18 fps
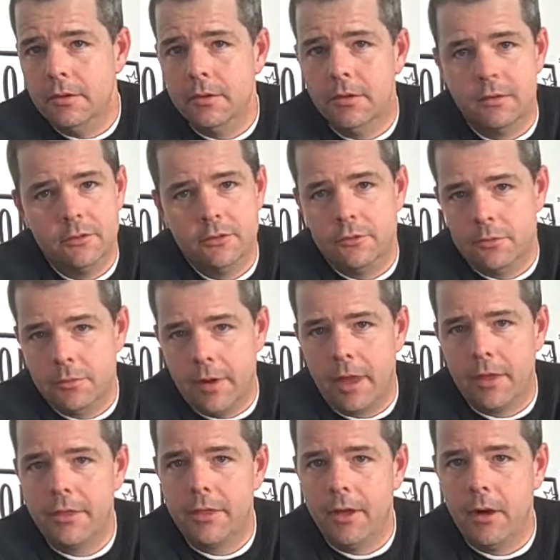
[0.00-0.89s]
And do
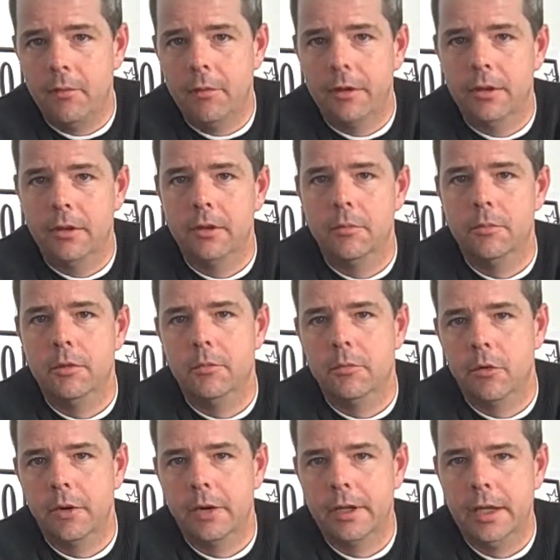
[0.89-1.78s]
math that way, a little bit
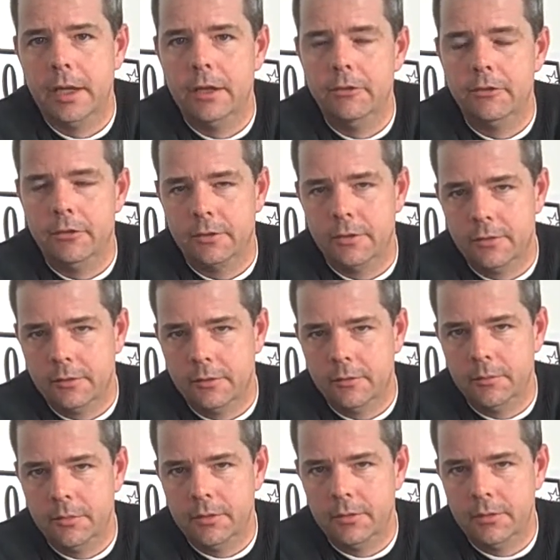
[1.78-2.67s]
more engaging than
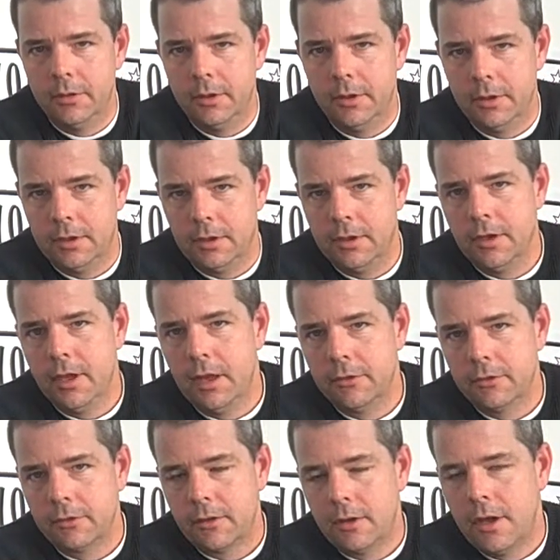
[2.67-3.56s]
simply sitting at a
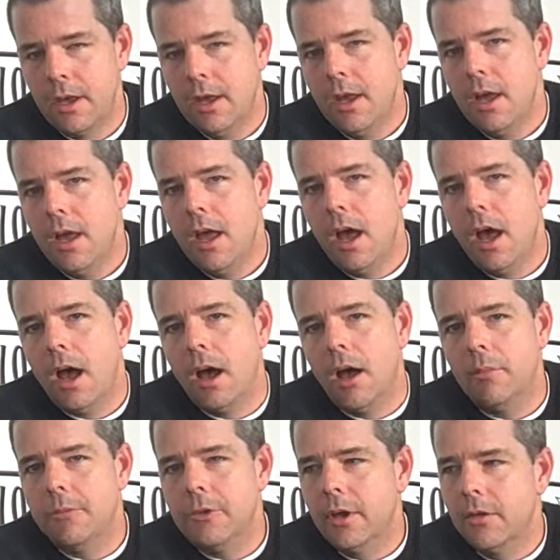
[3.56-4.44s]
desk.
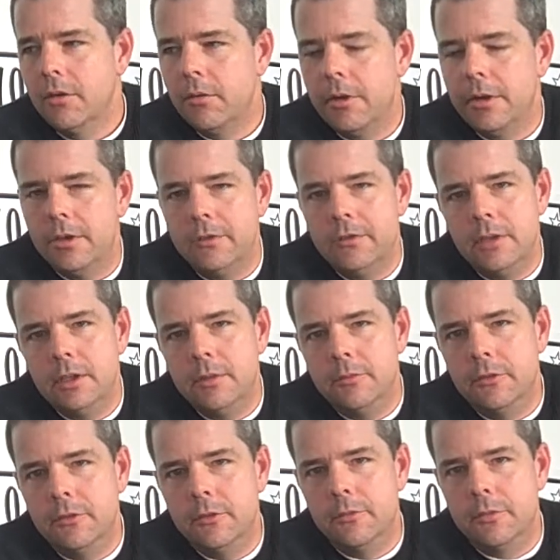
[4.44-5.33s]
The other way the
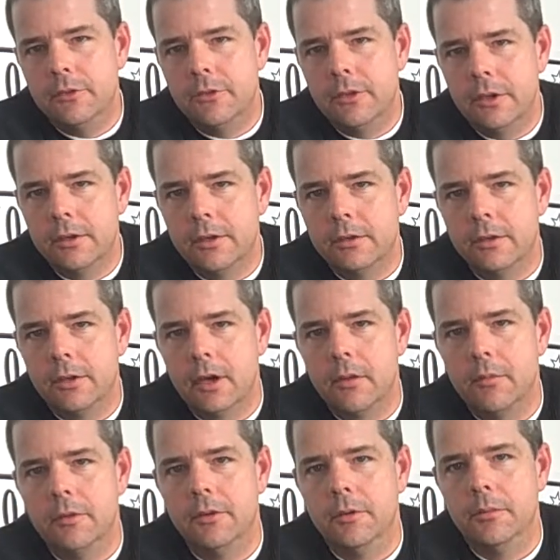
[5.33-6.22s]
teams in particular
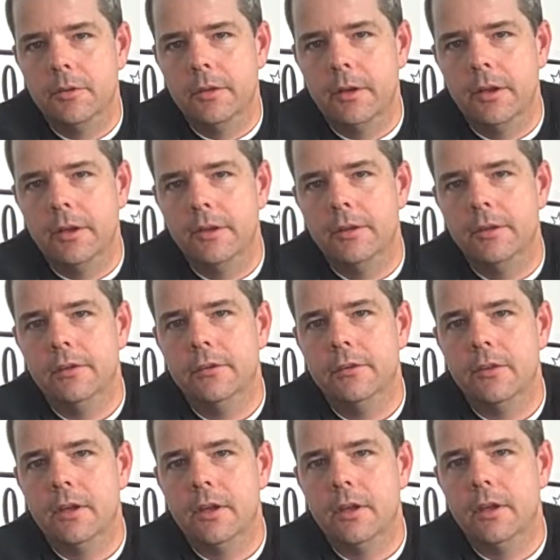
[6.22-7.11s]
come into play
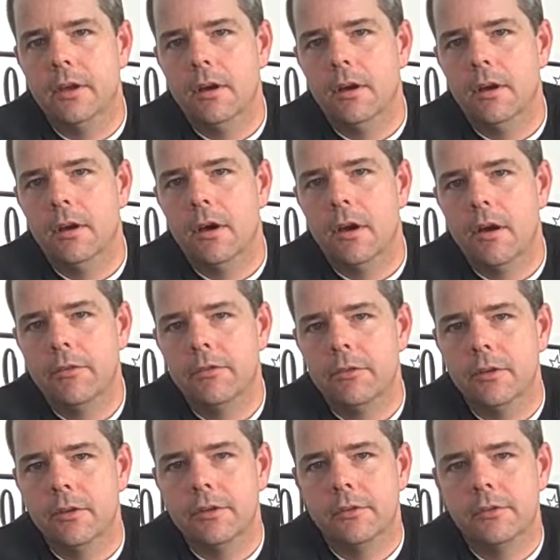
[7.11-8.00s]
is they
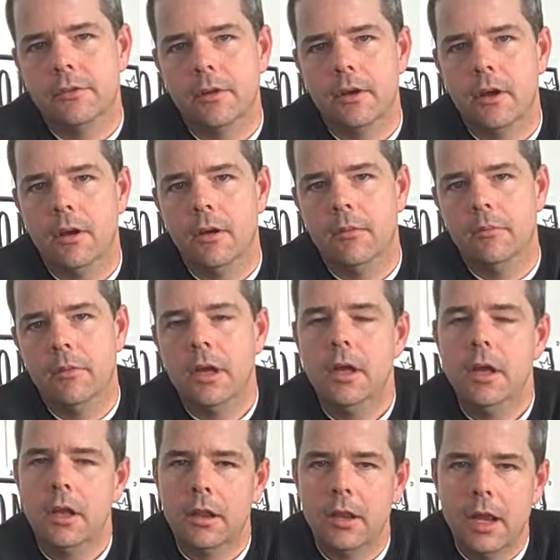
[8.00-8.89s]
offer us
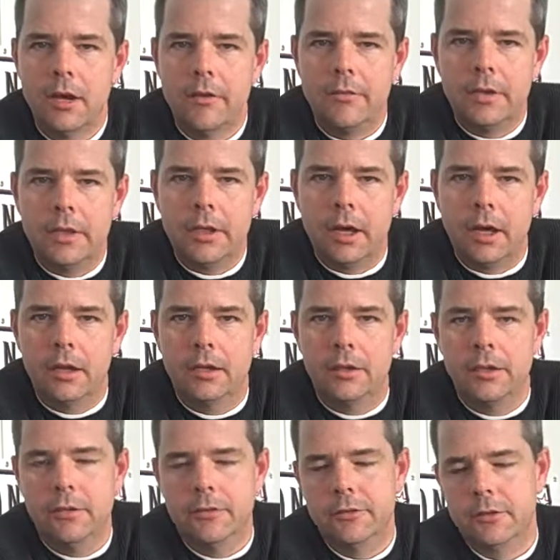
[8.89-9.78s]
a lot of in-kind
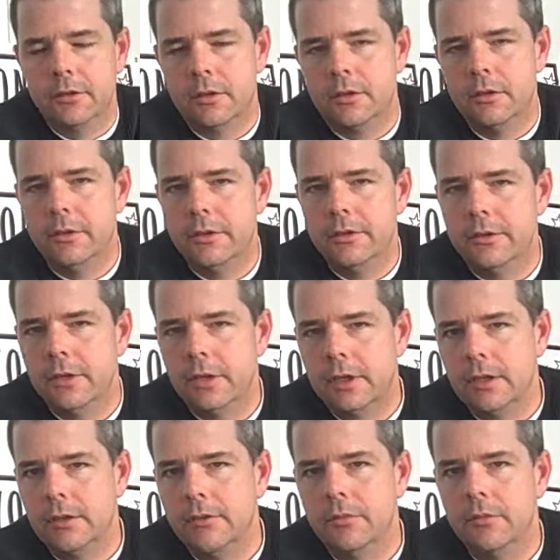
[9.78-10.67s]
gifts, including
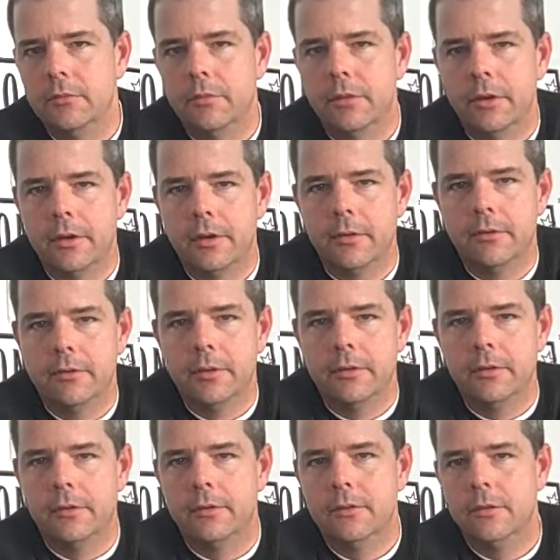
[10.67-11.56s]
tickets and player
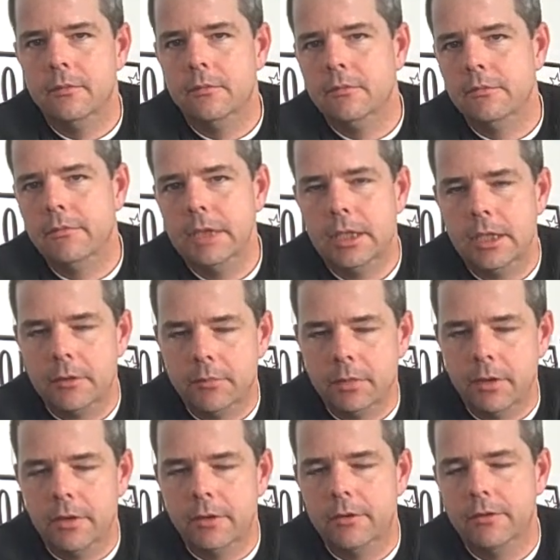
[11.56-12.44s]
visits and meeting
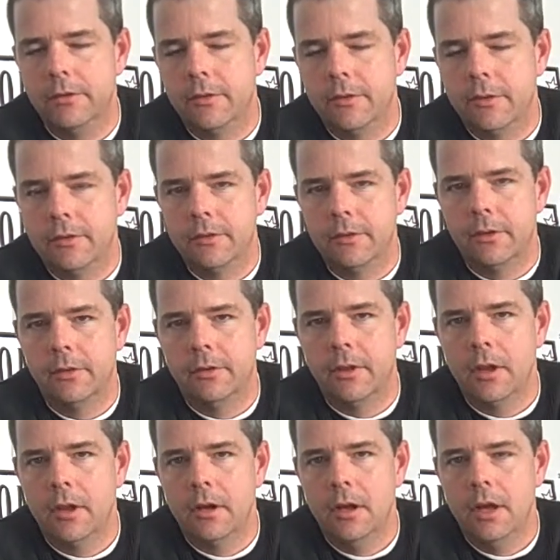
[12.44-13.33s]
players and things like
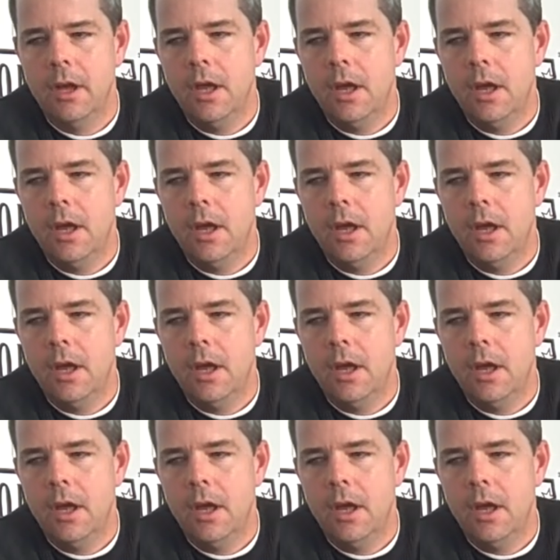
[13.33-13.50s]
that.